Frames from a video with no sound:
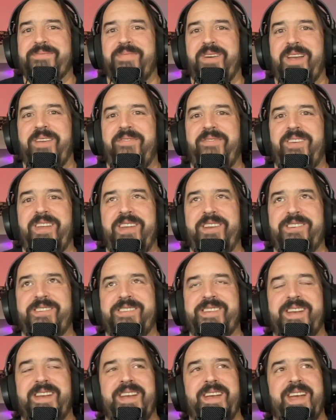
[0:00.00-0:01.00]
5
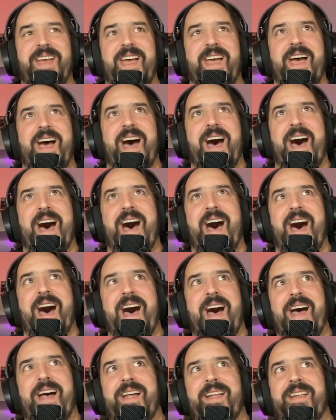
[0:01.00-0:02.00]
years,
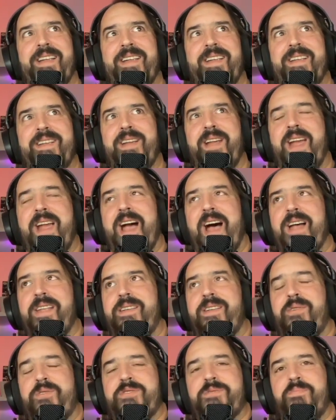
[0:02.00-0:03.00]
and
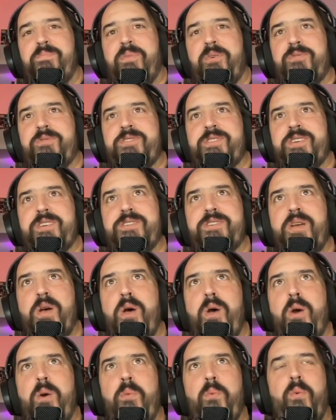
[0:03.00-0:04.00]
canned responses
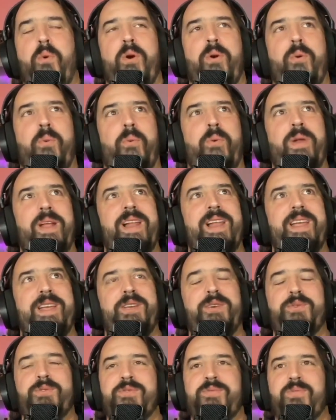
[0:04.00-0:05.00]
were really
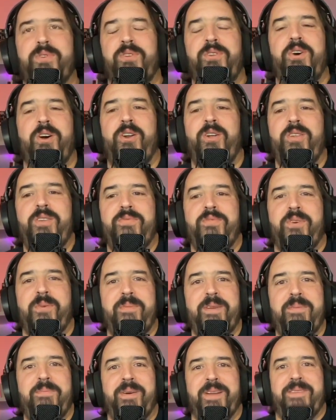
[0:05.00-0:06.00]
useful, not only for
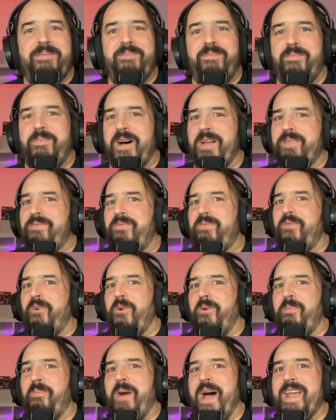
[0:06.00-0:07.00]
me, but
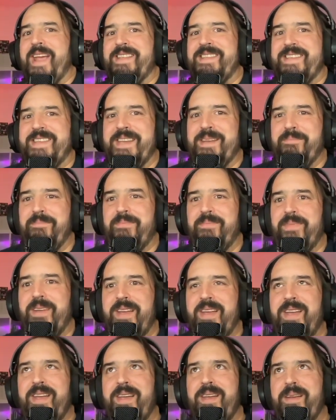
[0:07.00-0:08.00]
for my team.
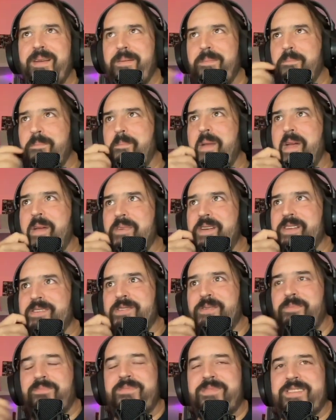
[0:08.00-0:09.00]
Maybe
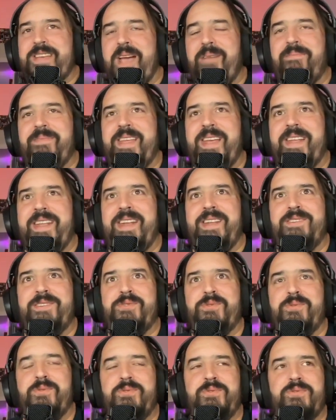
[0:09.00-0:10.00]
sometime they needed
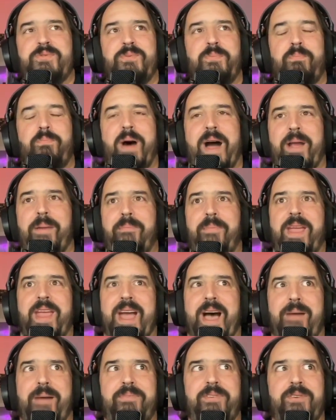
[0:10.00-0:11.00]
to back me
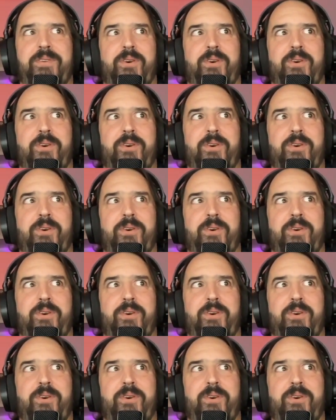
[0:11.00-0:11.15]
up,